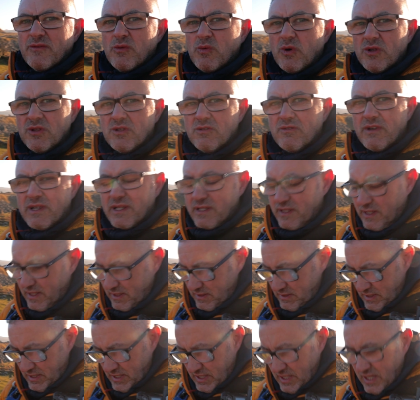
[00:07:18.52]
have a wander around
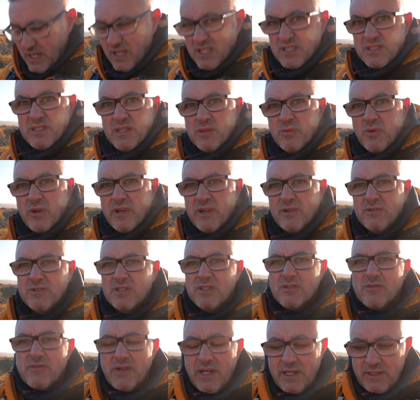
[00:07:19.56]
now, see what else
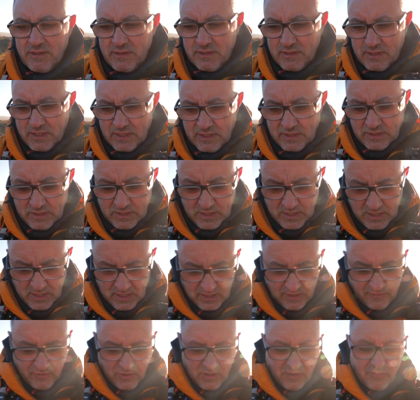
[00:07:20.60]
is around, and
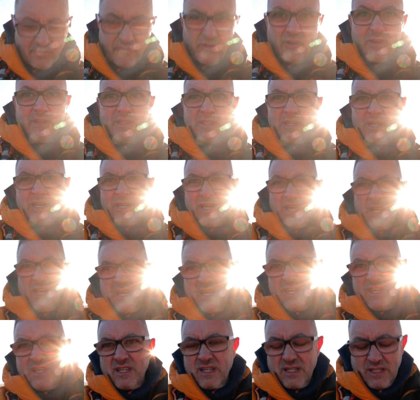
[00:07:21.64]
see if I can find
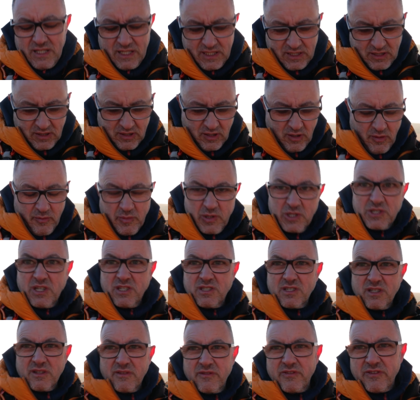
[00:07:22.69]
at least a
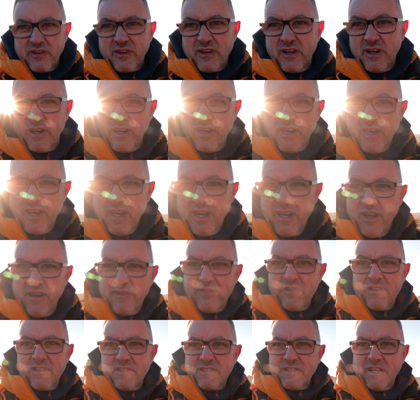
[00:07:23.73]
composition for
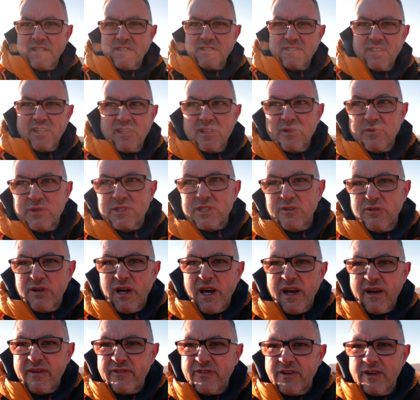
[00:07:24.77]
the sunset that we do
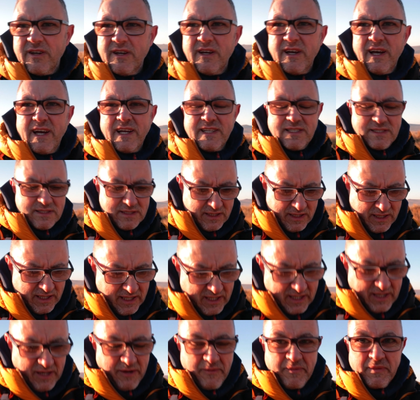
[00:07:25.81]
have. And
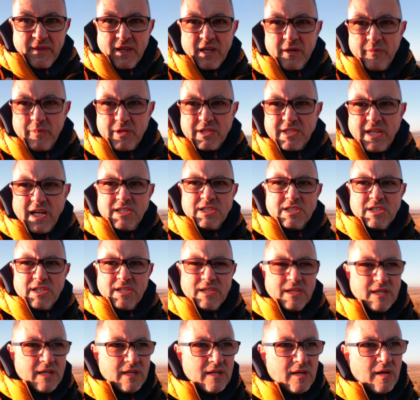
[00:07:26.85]

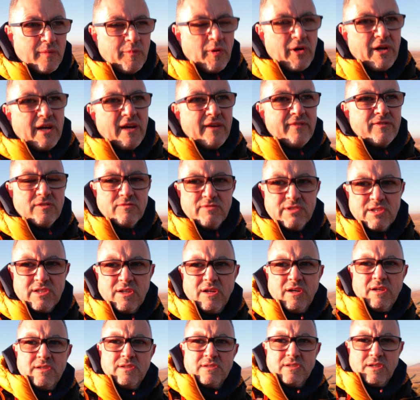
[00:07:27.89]
potentially I might have to
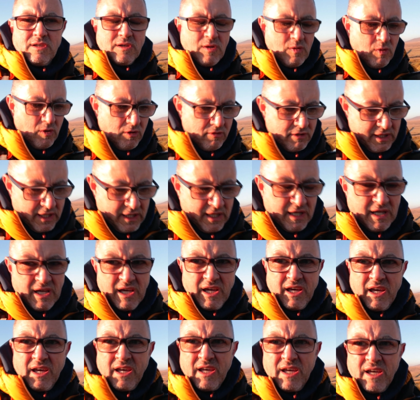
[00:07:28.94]
return to the quarry
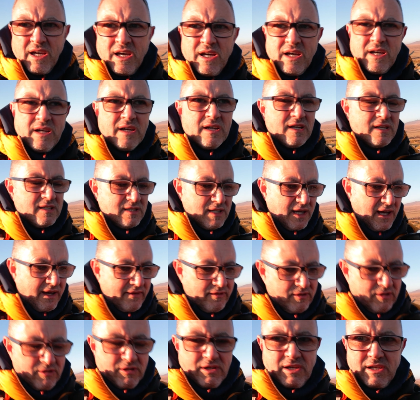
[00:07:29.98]
to
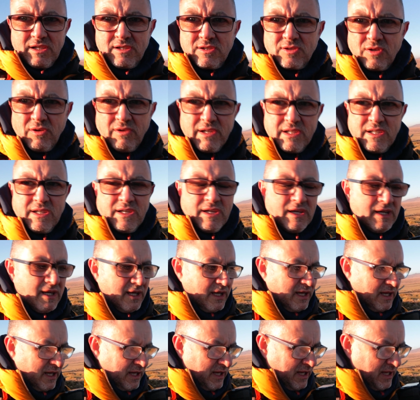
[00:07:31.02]
have a look inside.
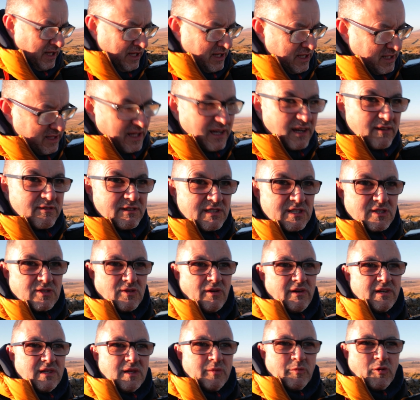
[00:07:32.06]
They're
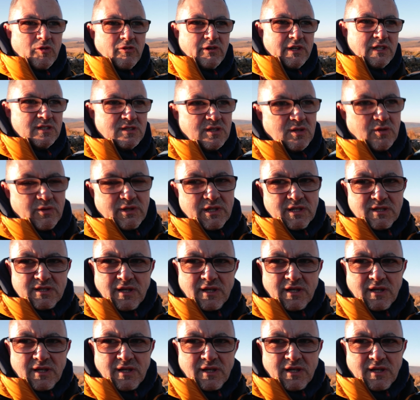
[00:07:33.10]
inside, the Marines doing